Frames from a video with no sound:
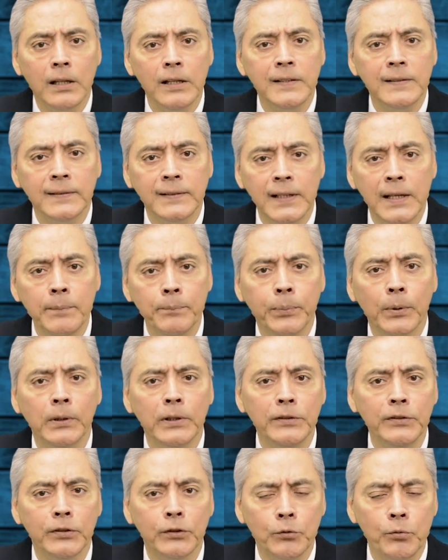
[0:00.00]
this
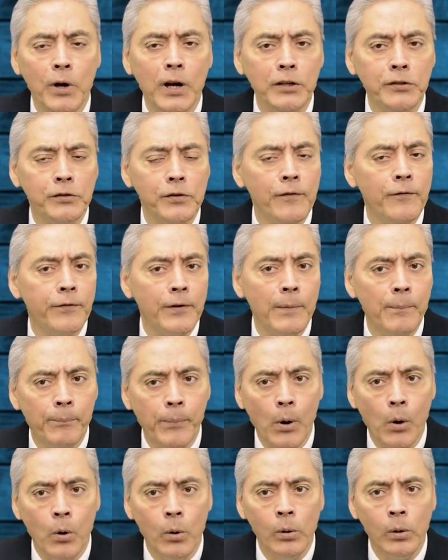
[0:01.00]
simple instruction from
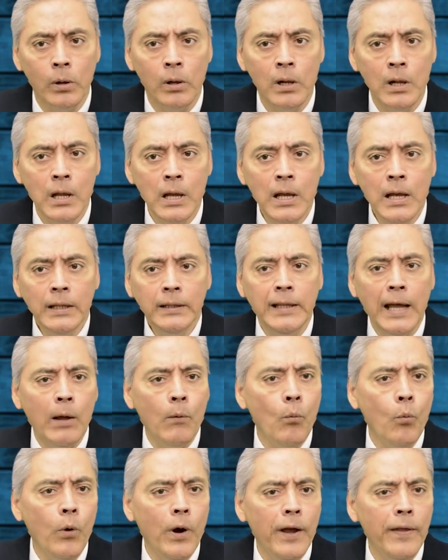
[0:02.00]
Paul,
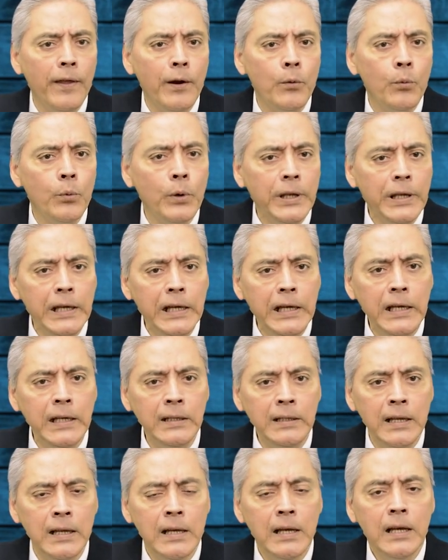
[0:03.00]
that whether we
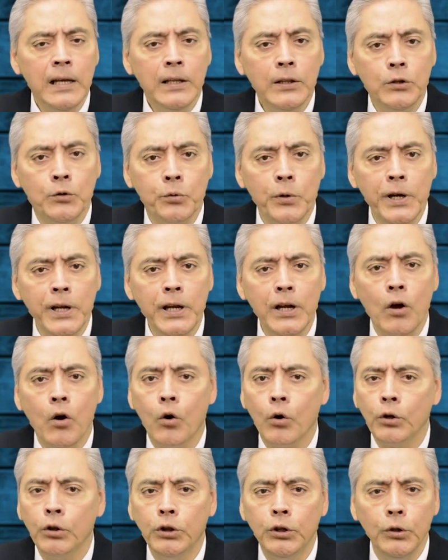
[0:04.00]
eat, drink
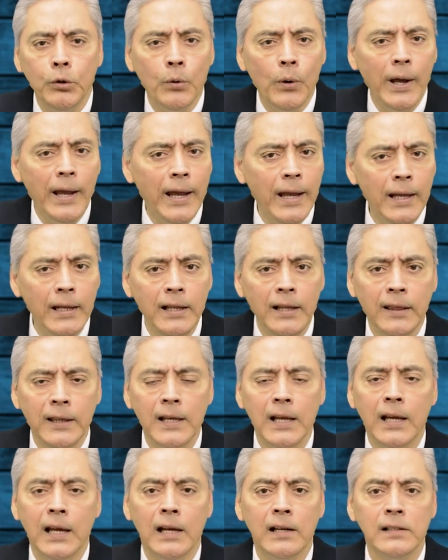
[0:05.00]
or do
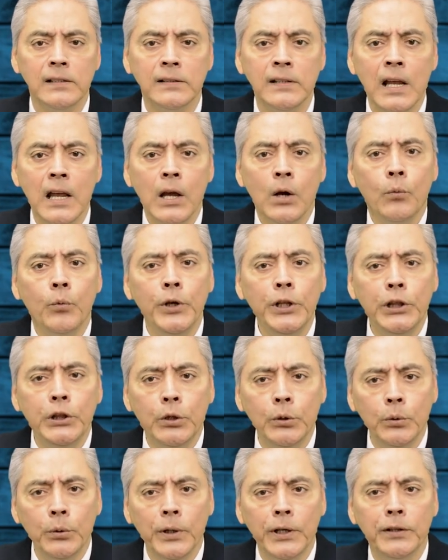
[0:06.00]
anything else, we
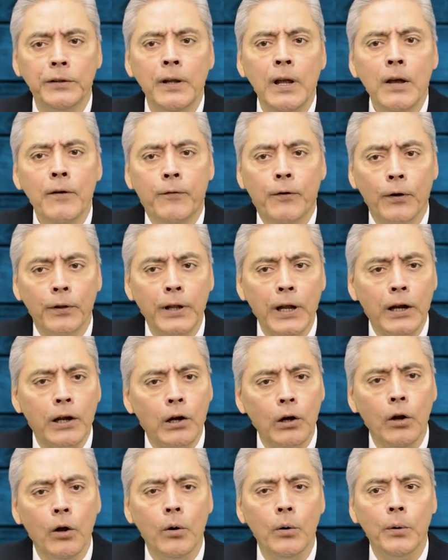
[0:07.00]
do it for the
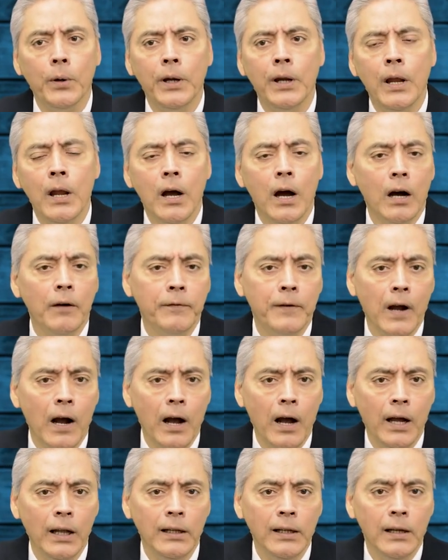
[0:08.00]
glory of
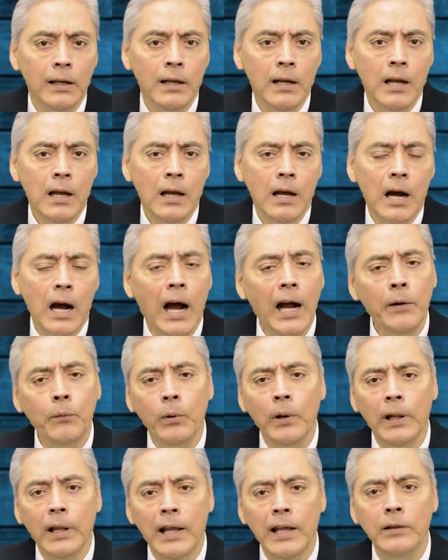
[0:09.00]
God. I
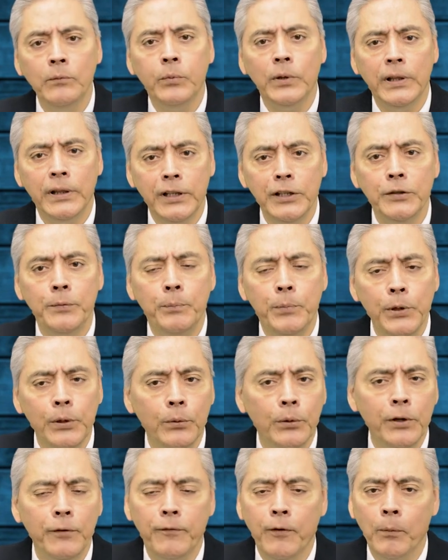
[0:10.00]
will end with this
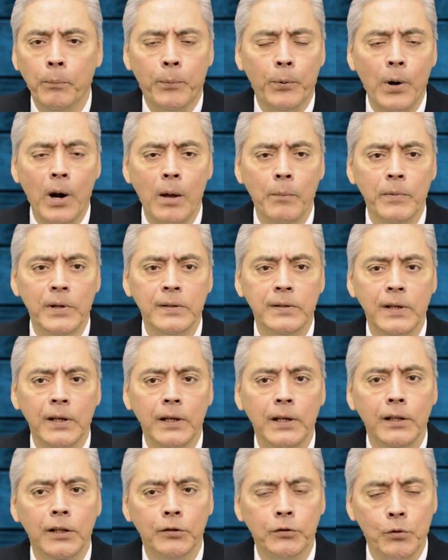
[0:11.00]
beautiful promise in the